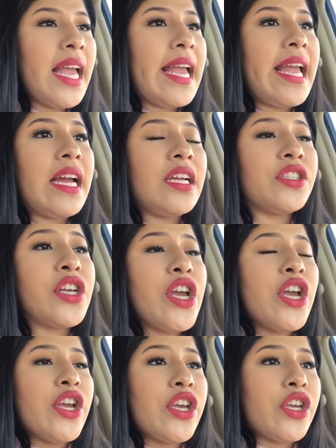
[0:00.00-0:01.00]
and
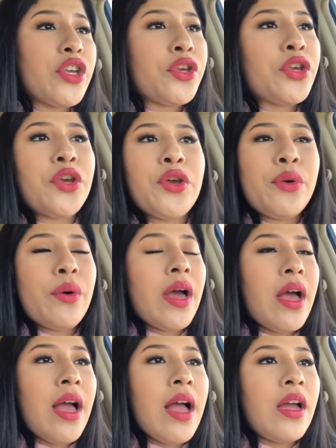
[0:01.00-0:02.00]
you
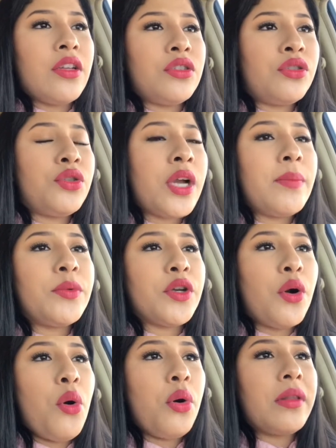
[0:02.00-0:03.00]
dreamt
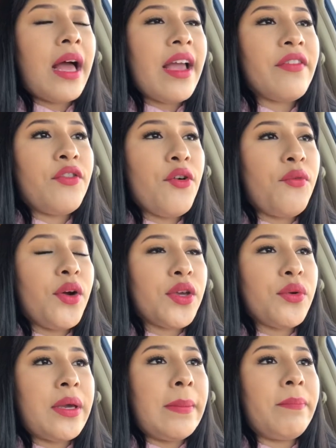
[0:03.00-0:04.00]
your whole life of what
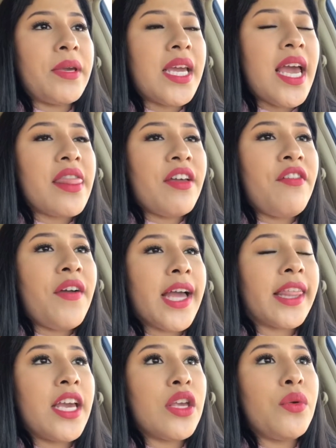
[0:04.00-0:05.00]
you can be, and the
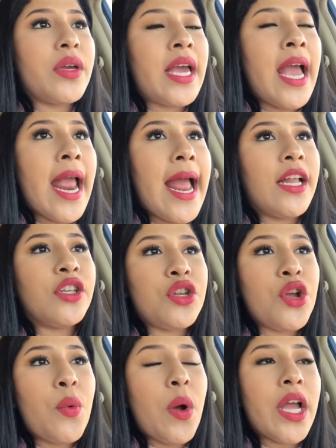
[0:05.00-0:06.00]
fact that you can't
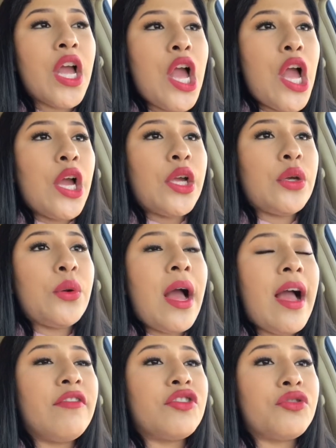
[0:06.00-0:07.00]
do what you
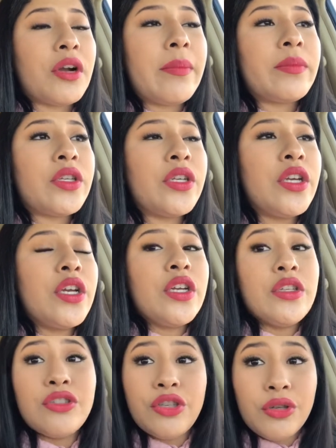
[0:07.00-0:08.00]
have dreamt
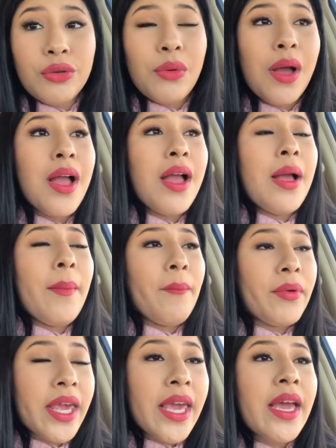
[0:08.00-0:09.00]
to
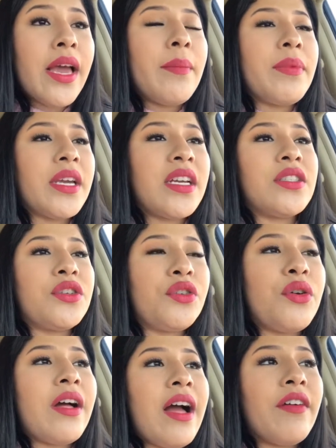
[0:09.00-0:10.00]
be because you
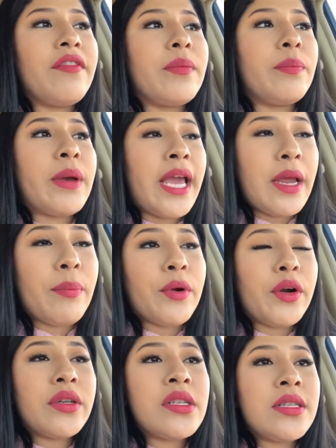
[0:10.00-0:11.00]
don't have
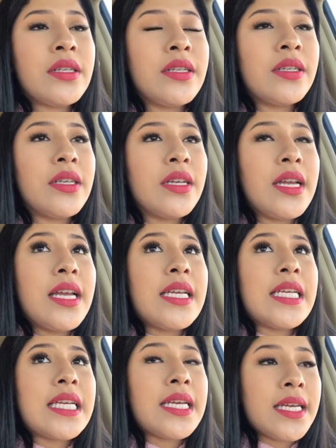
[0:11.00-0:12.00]
papers
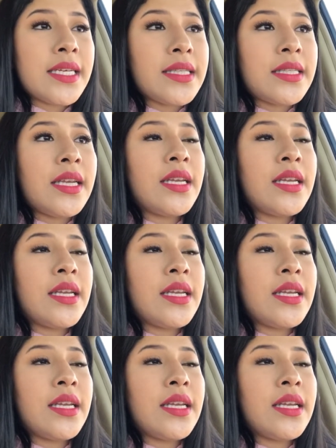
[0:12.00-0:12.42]
is